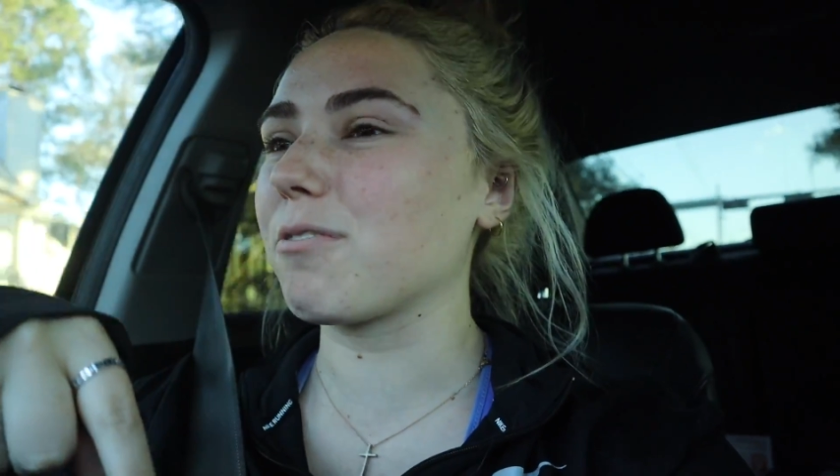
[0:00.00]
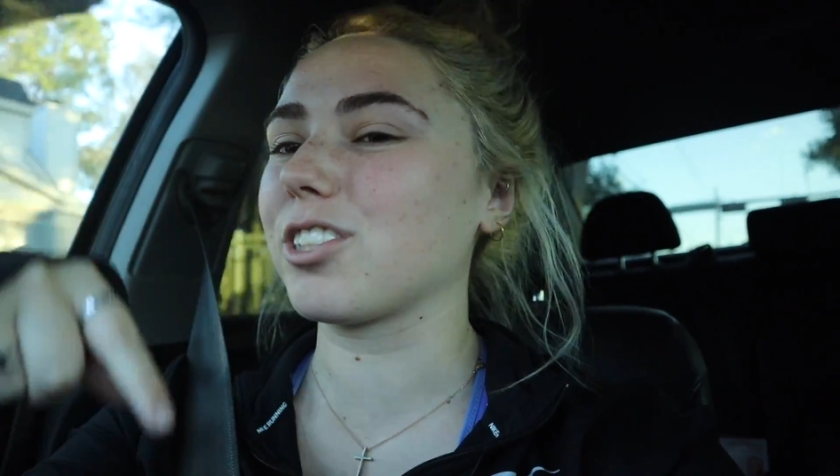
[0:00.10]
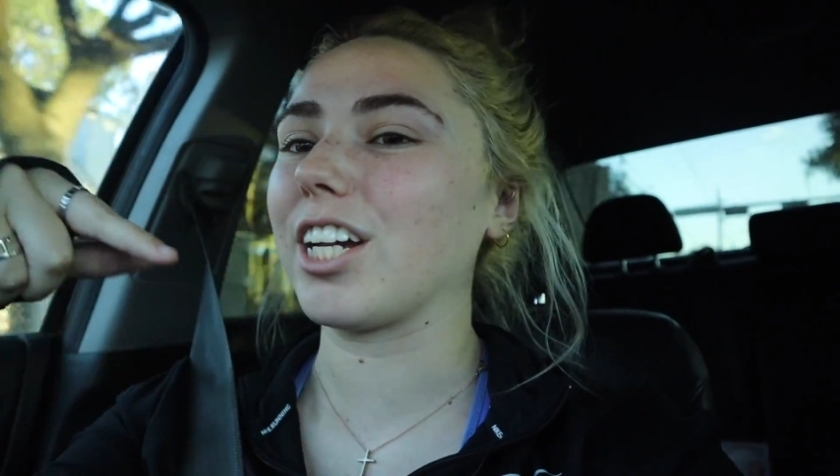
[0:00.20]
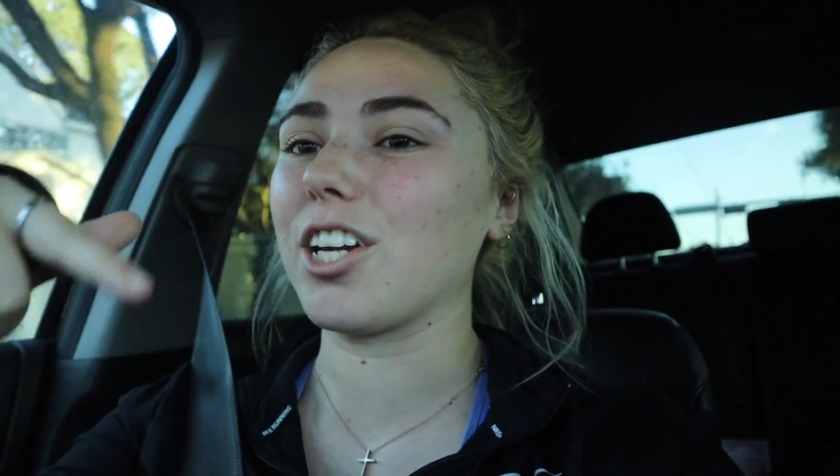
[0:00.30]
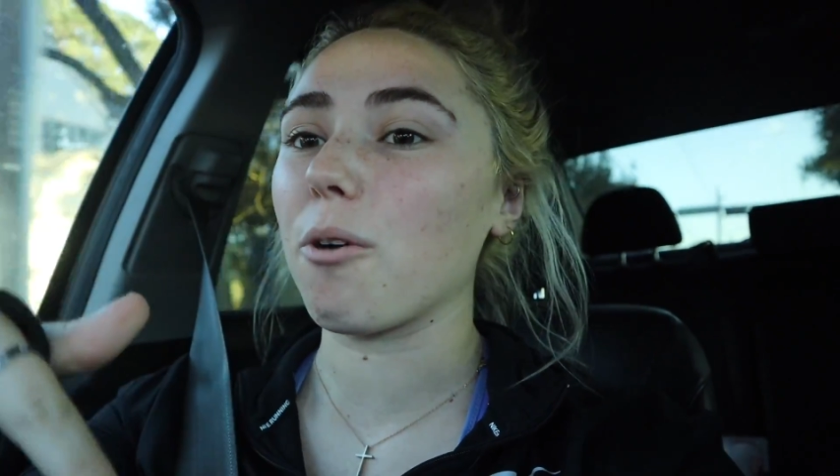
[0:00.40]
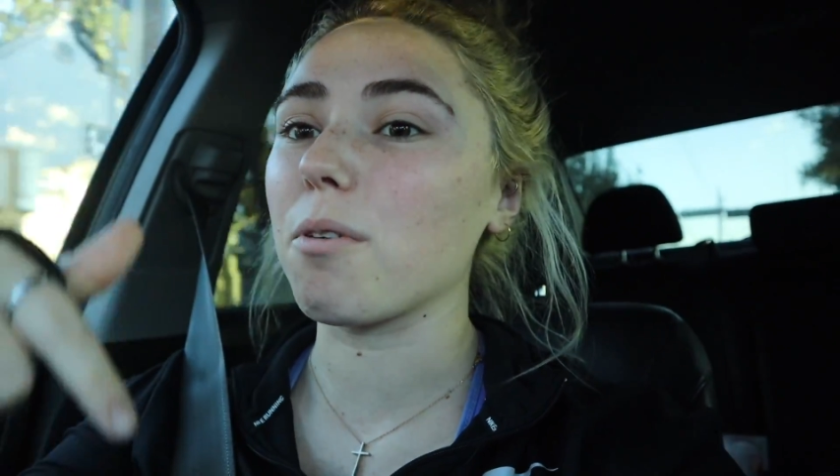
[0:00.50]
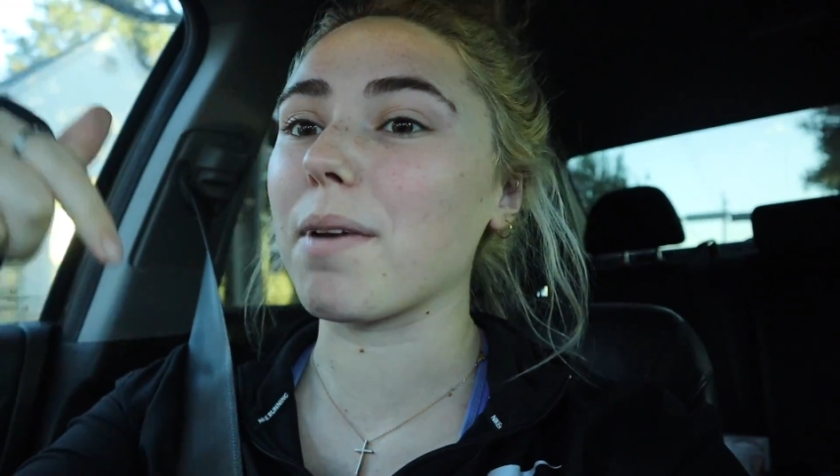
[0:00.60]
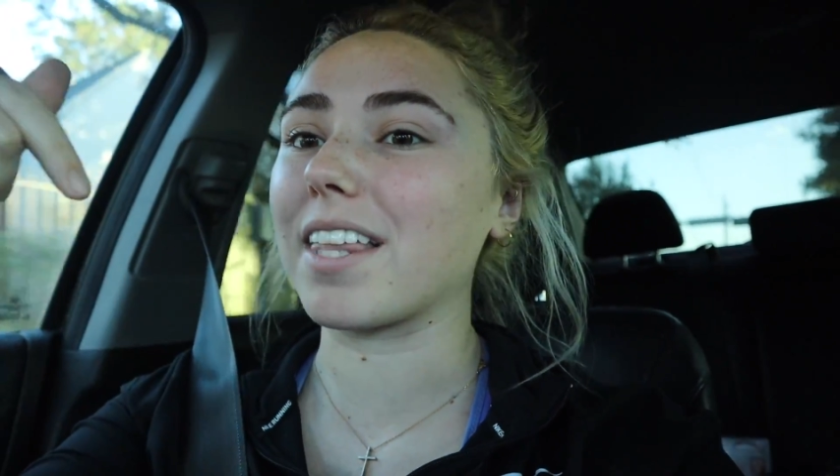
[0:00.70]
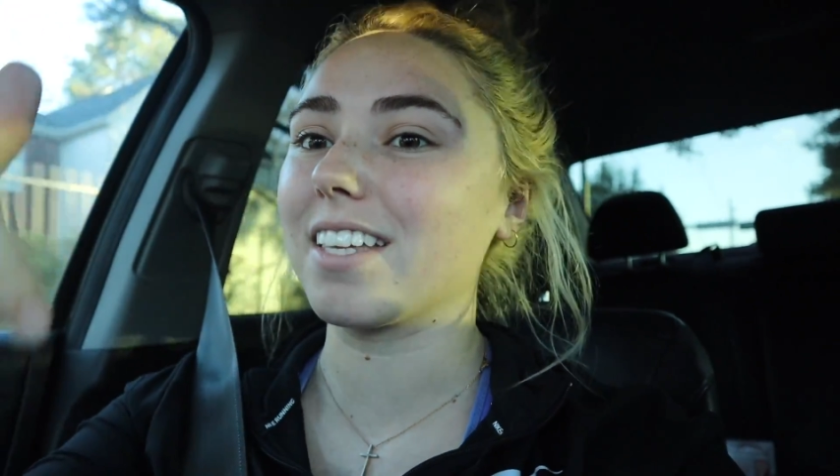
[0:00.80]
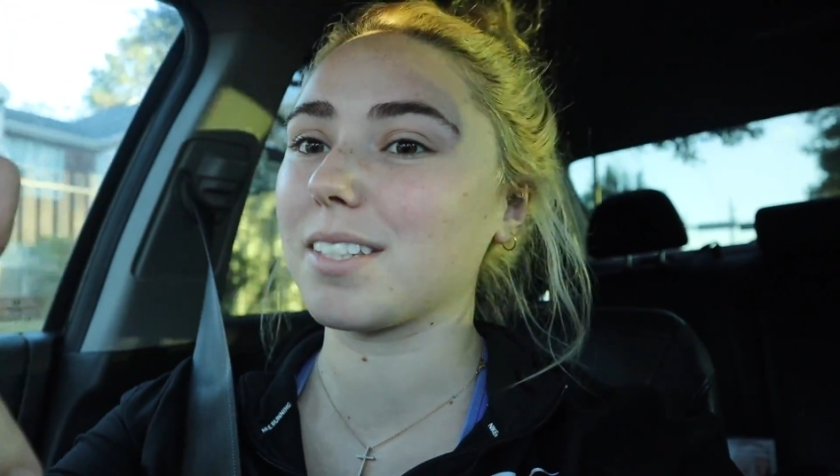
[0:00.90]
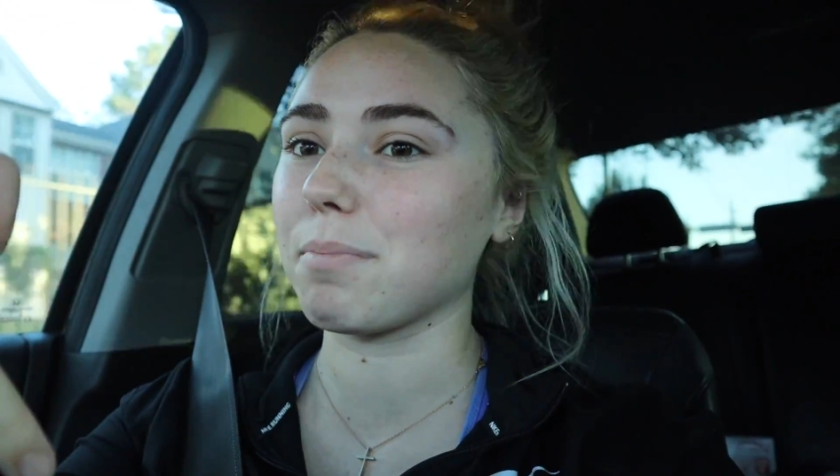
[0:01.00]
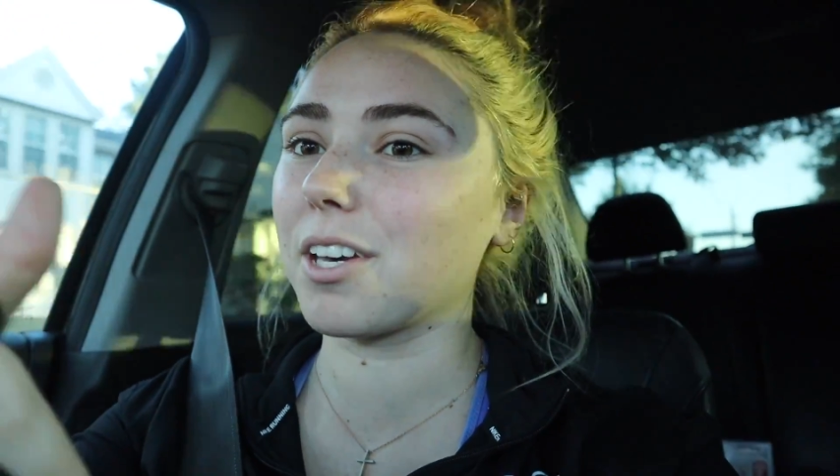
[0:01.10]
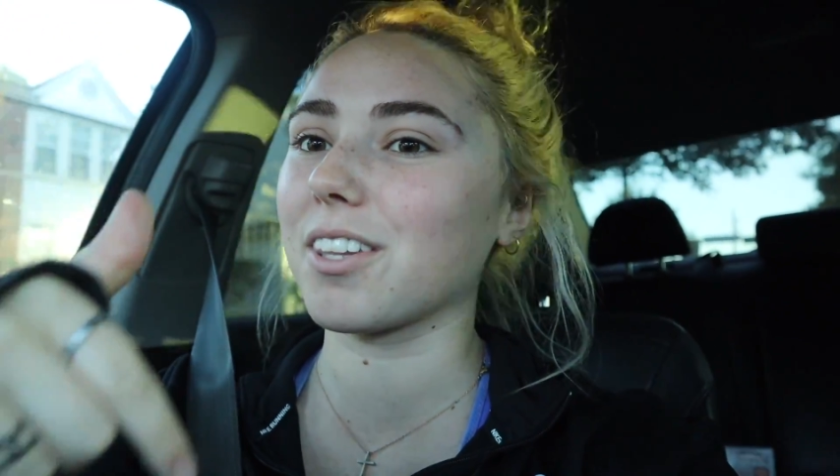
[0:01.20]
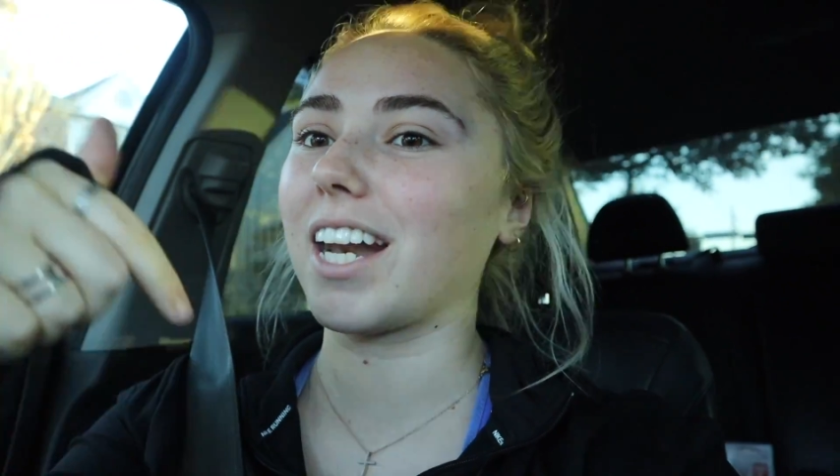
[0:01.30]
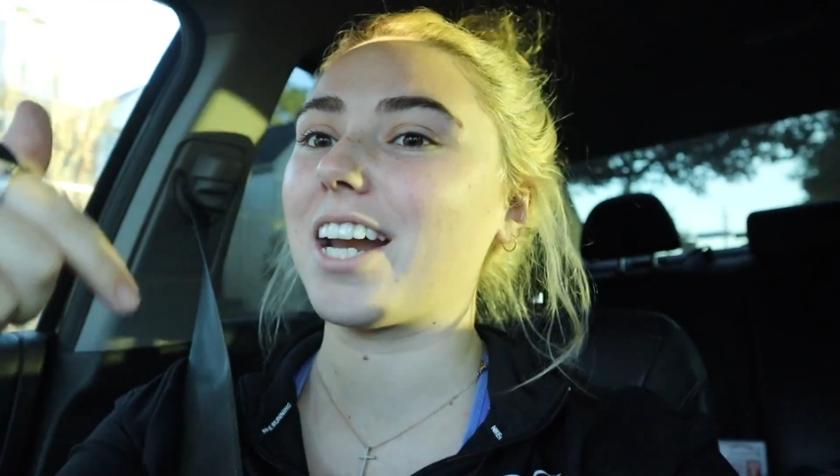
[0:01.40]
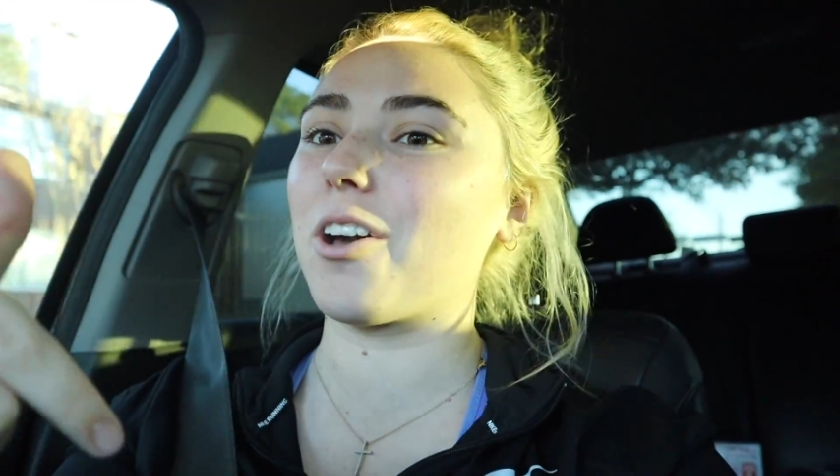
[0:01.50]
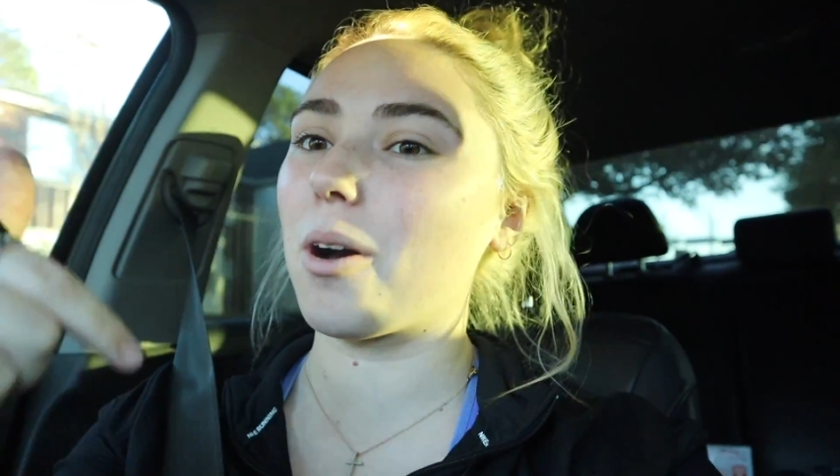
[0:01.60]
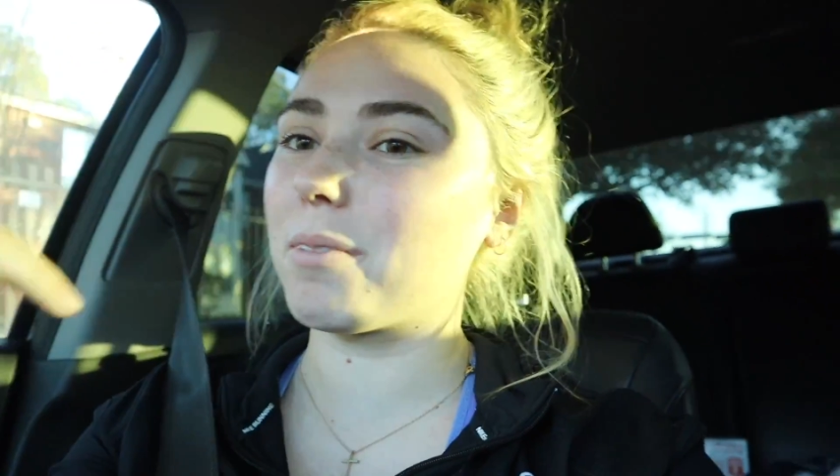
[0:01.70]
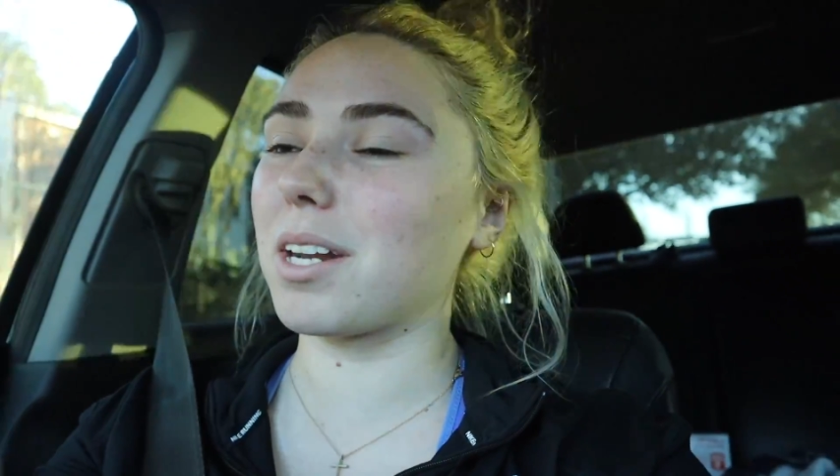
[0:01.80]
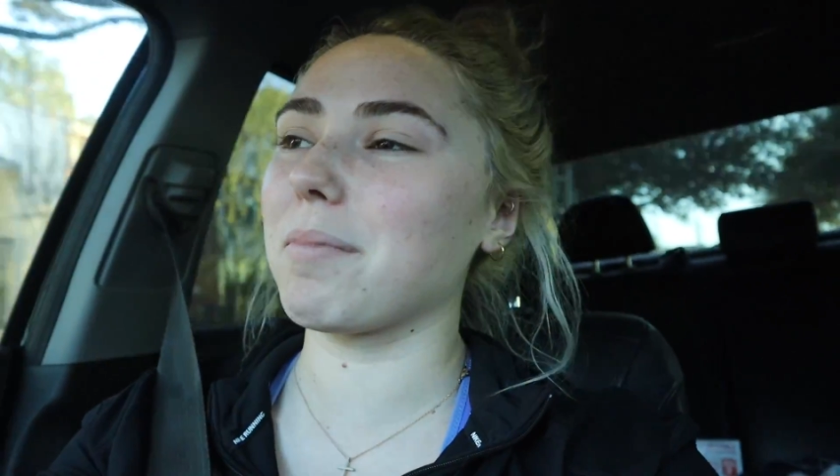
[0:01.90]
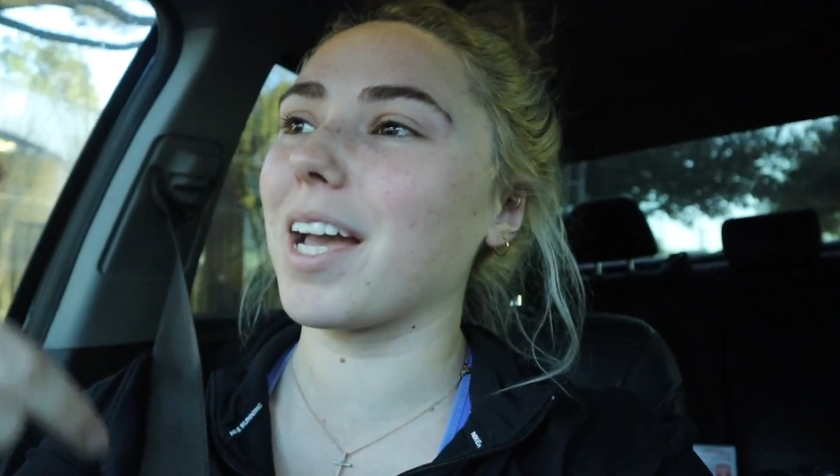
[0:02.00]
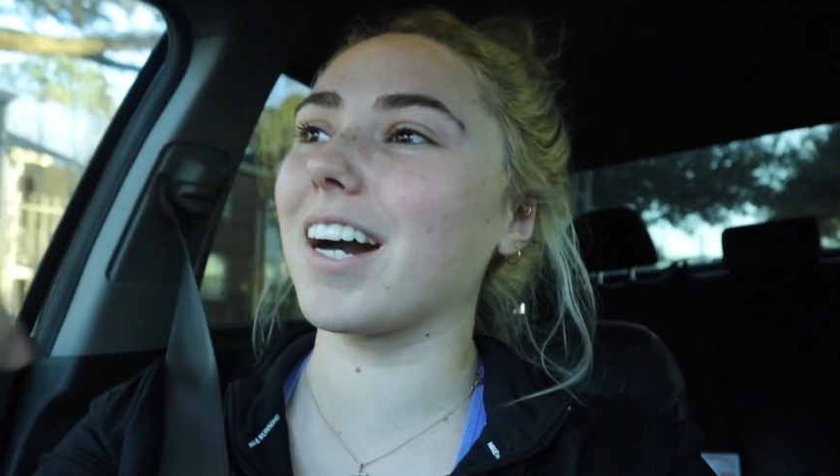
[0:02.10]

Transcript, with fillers: which I know will make this meal that I know I'm gonna make